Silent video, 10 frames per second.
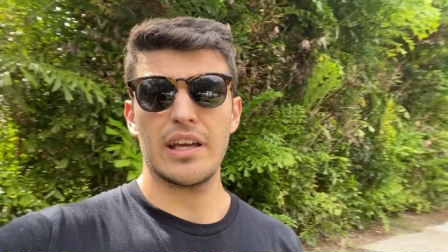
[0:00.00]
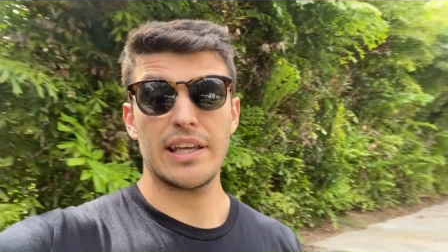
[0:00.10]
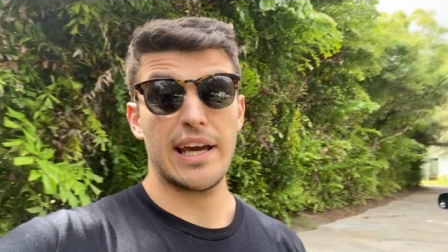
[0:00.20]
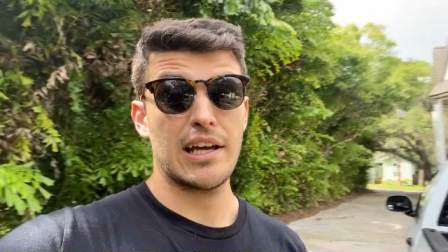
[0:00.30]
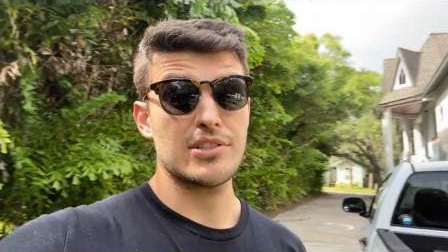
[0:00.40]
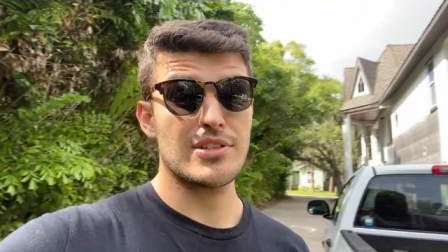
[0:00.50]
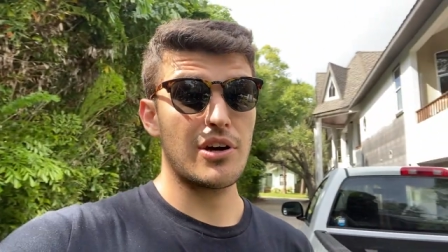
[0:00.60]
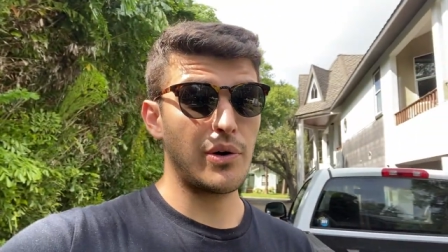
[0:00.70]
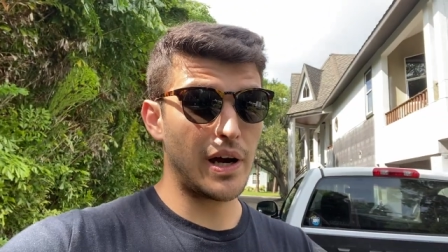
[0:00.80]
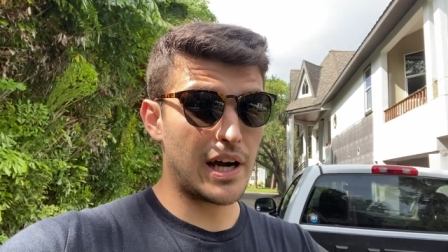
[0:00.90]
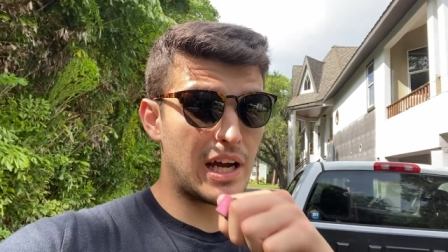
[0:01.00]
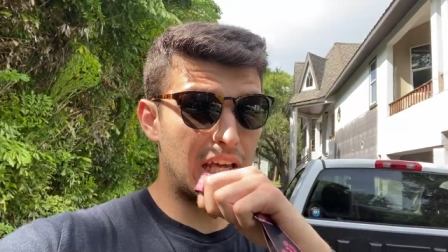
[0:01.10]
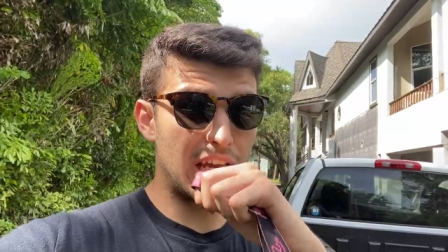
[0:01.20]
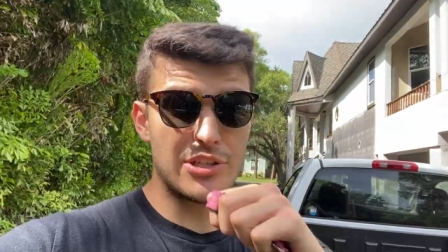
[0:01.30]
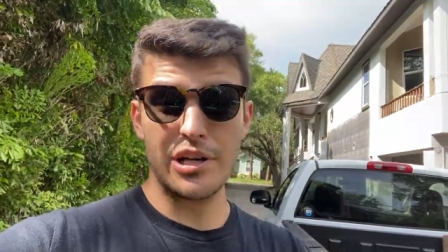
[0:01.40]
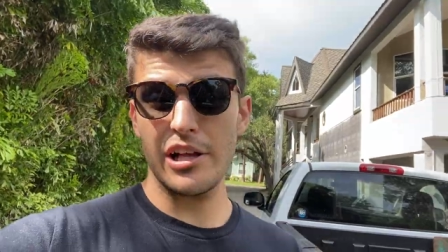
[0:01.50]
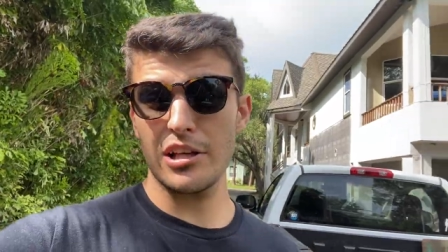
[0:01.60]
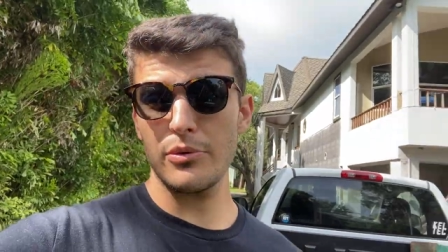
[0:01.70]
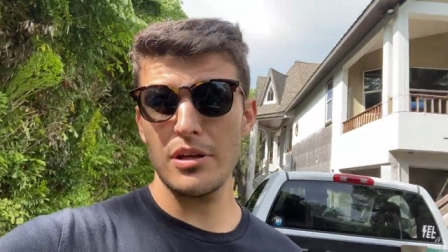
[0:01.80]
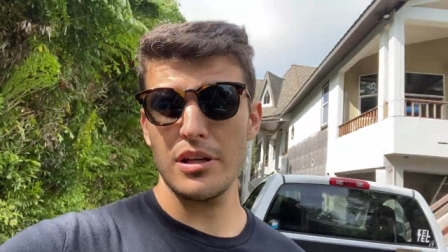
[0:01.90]
Yeah, so uh, that
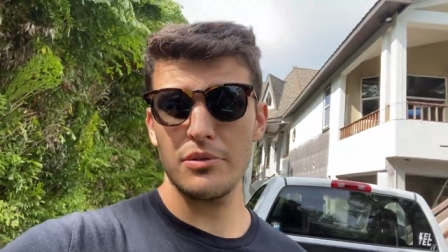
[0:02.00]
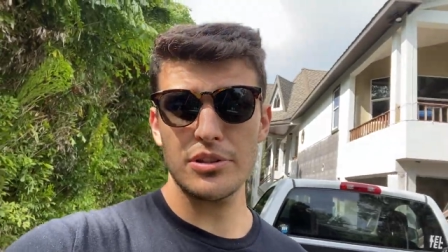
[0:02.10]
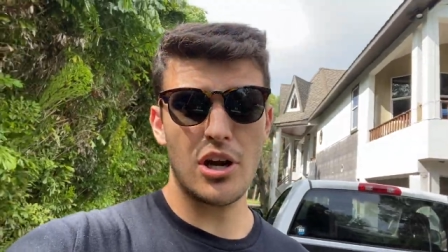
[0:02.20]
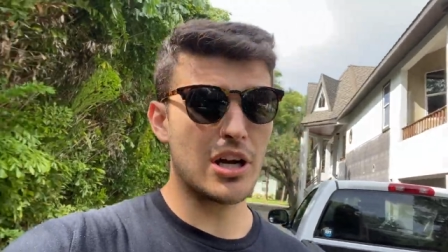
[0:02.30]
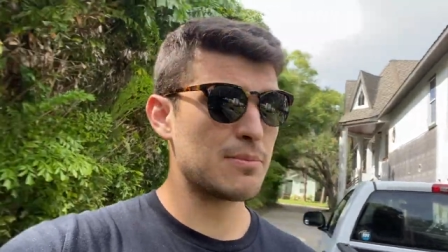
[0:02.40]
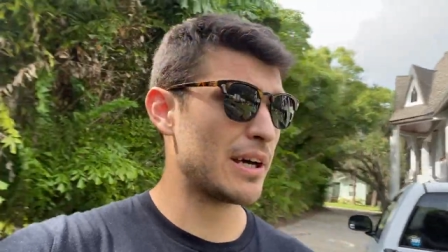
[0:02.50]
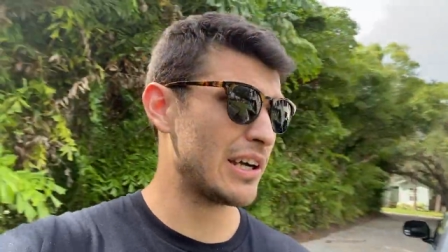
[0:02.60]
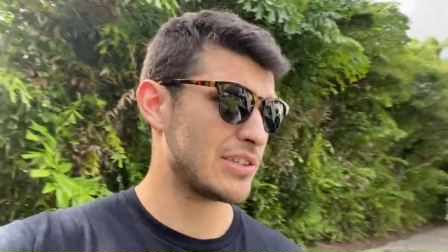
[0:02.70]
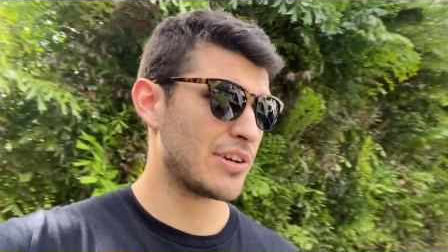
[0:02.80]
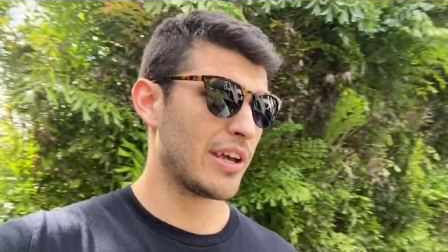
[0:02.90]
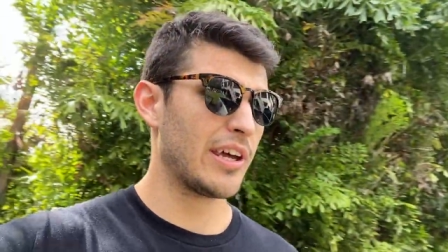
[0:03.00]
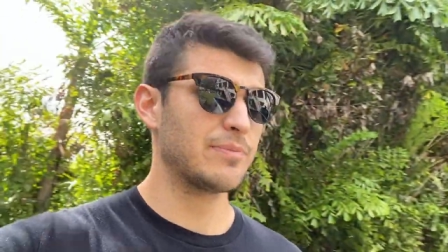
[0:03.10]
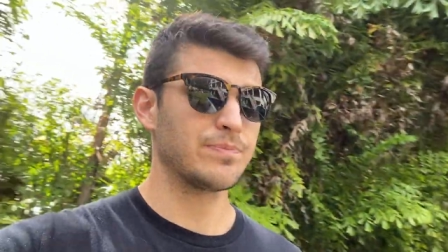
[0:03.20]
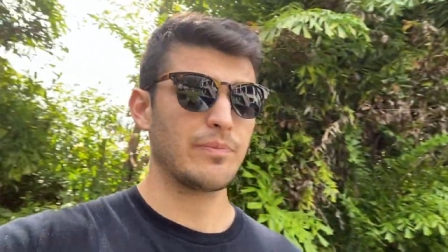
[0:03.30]
trailer we were talking about yesterday,